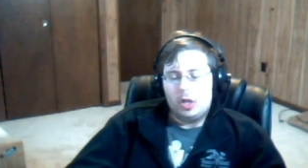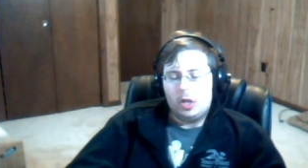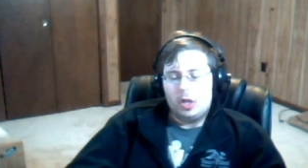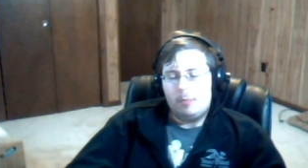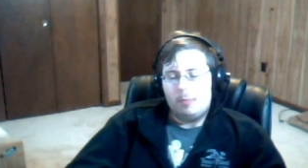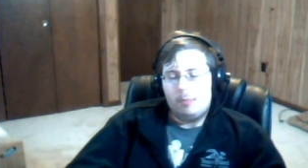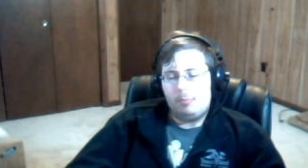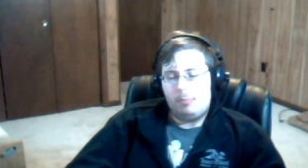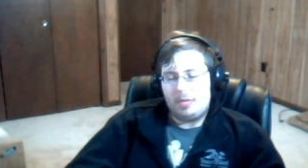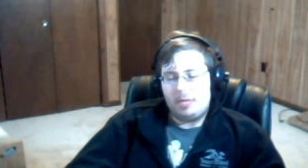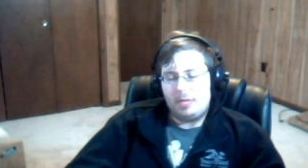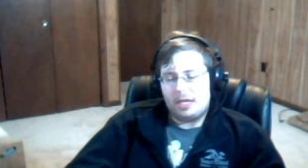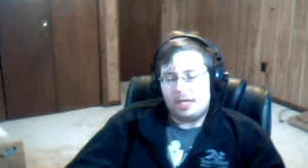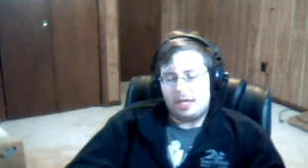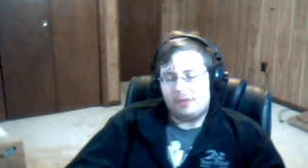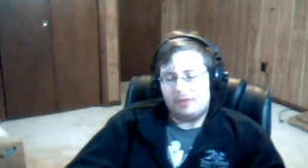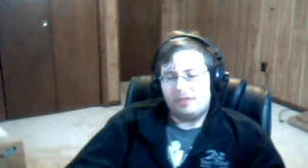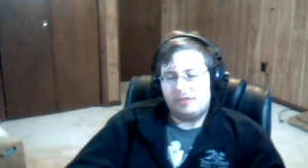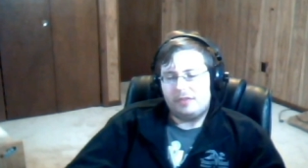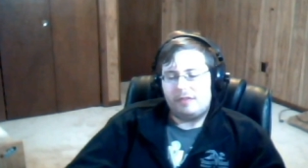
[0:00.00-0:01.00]

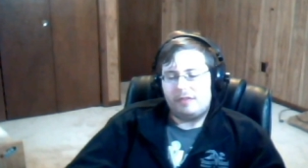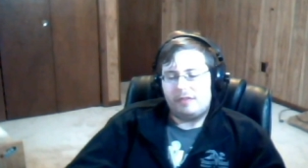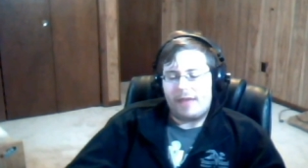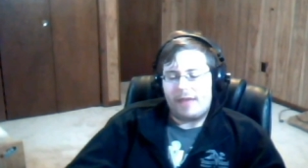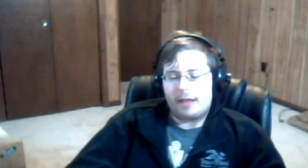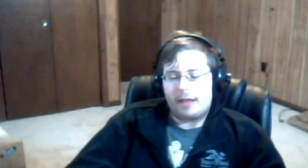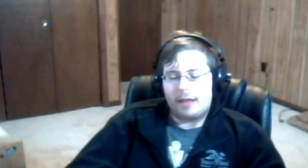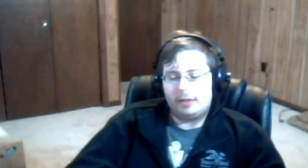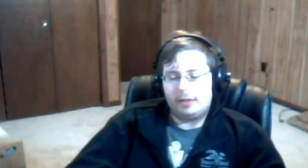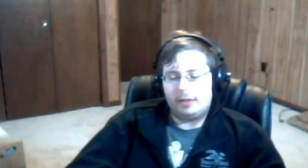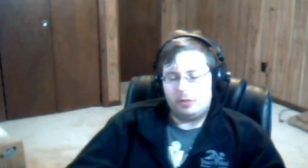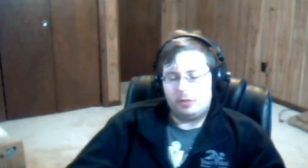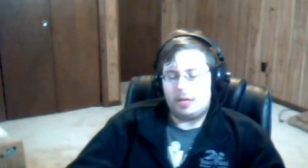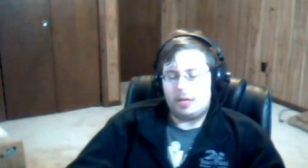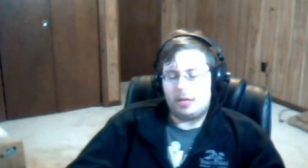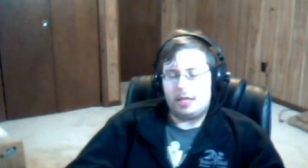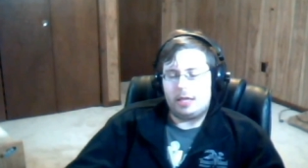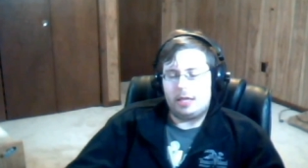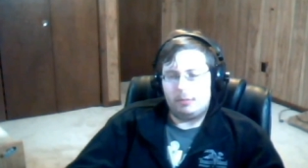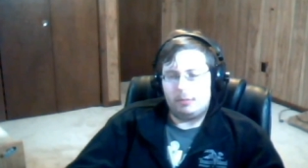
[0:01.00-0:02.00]
because of the fact that you
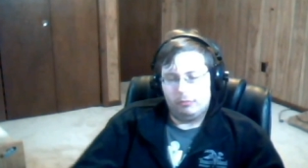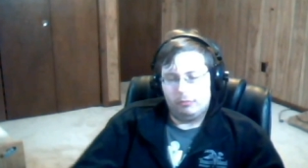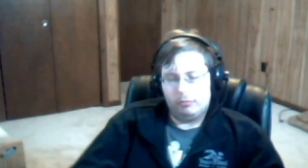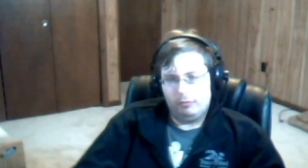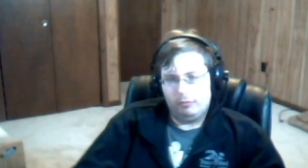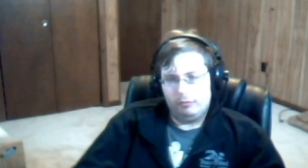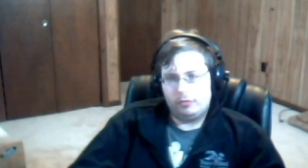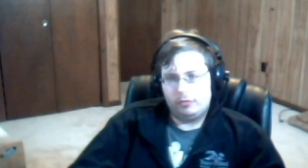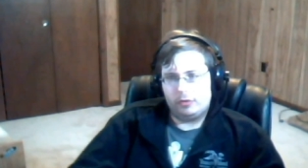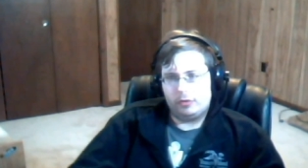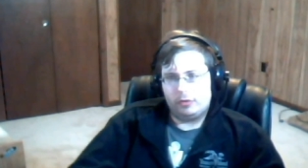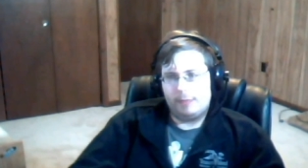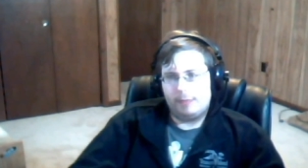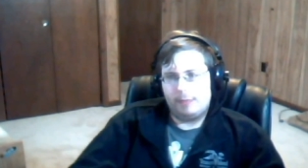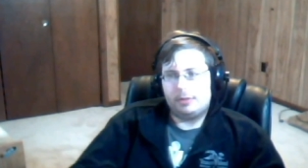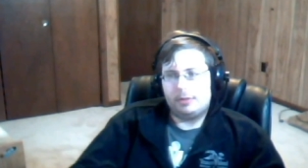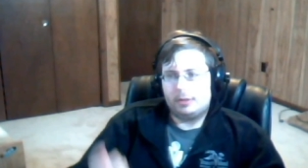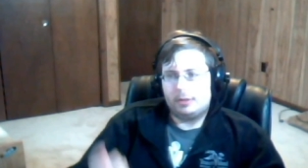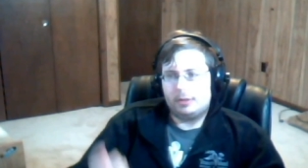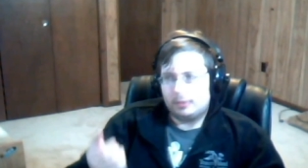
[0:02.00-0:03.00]
take improved trip,
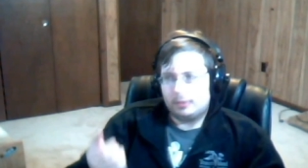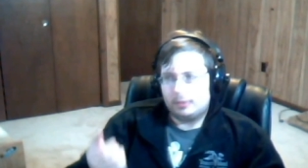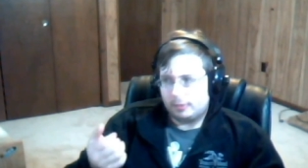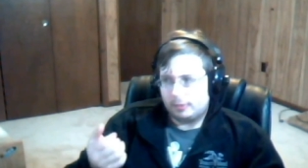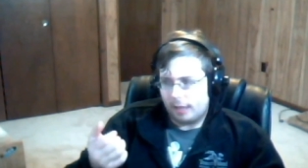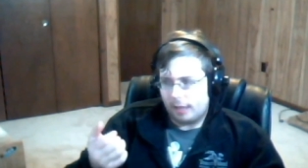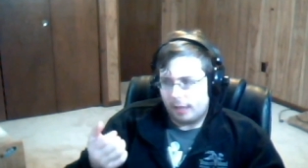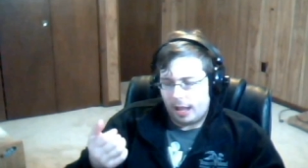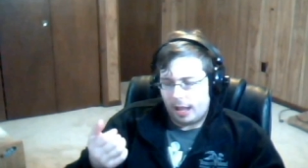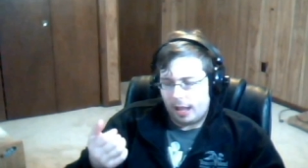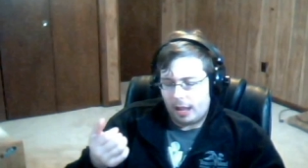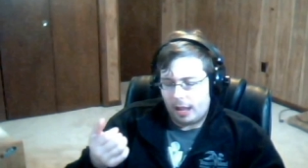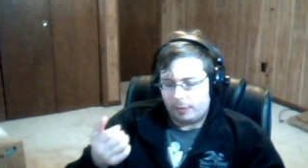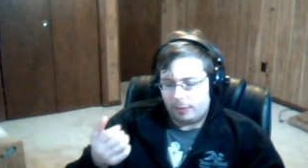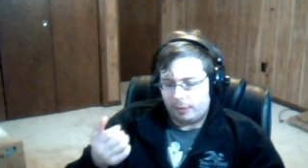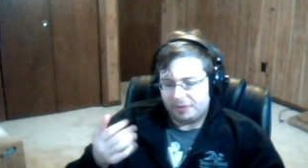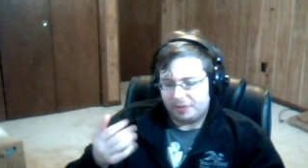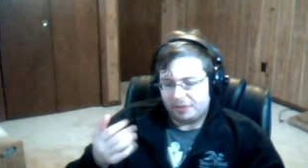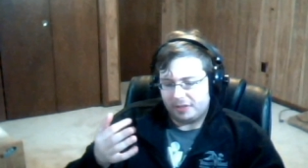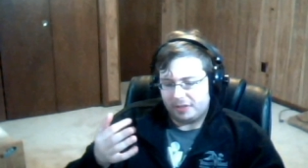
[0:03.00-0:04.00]

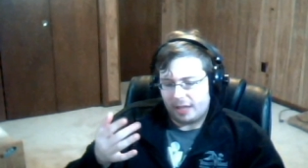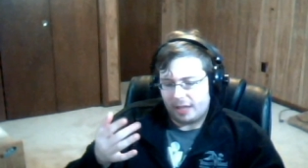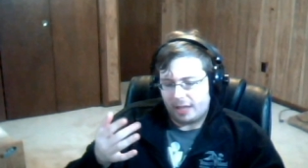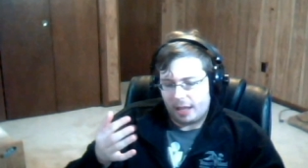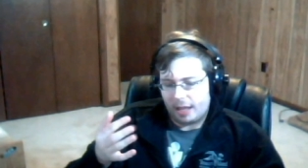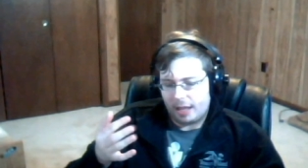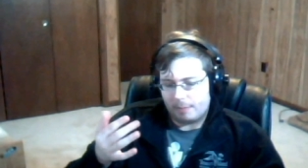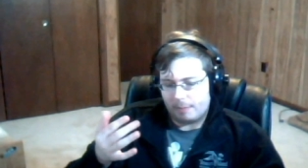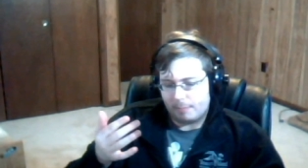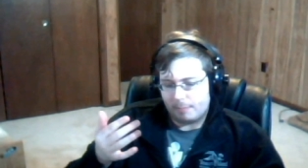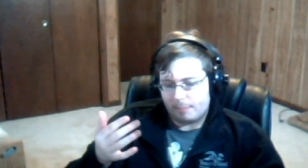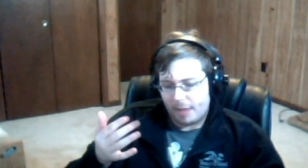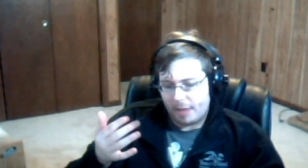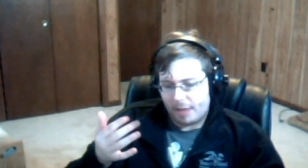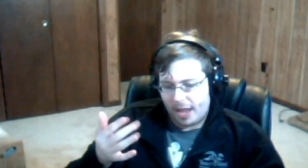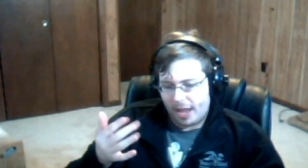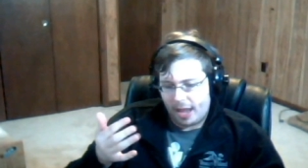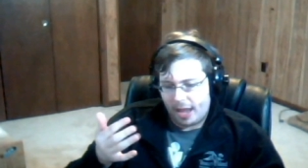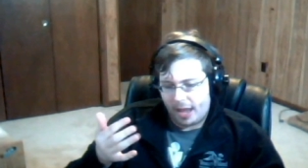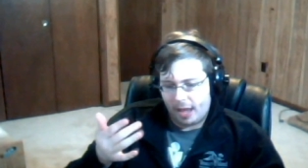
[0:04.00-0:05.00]

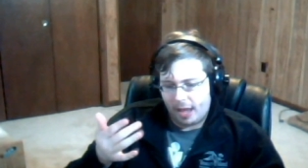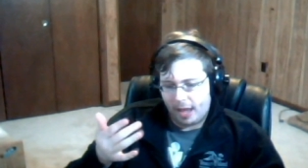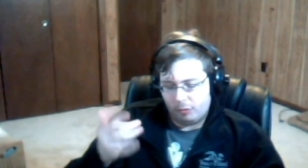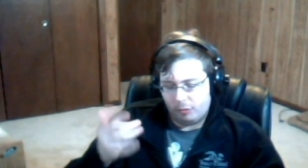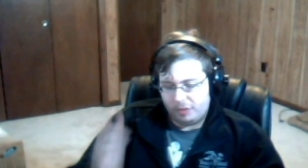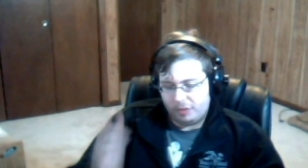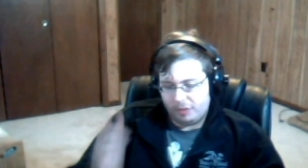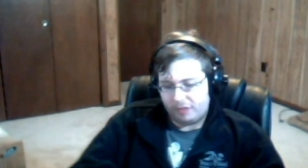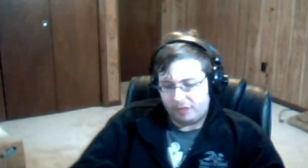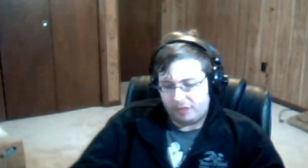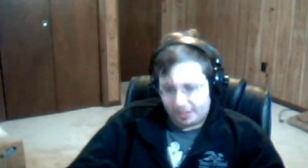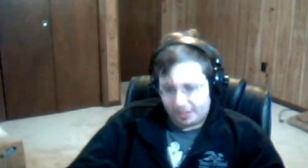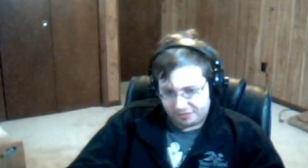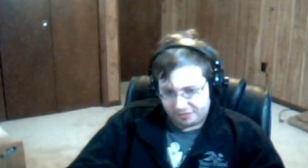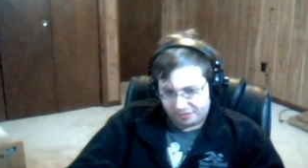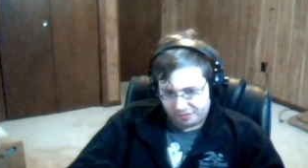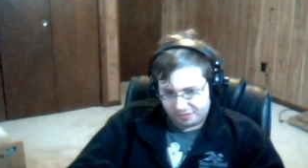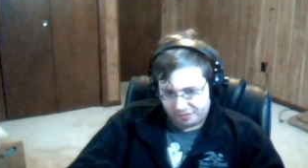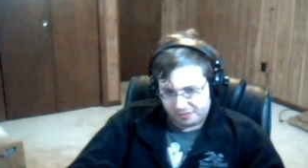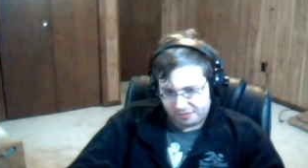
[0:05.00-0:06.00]
combat
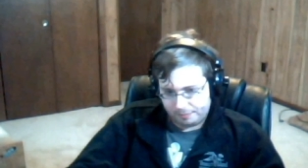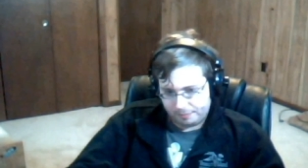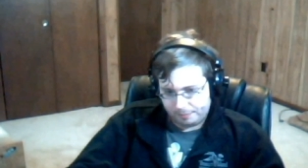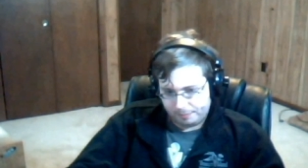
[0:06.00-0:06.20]
reflexes.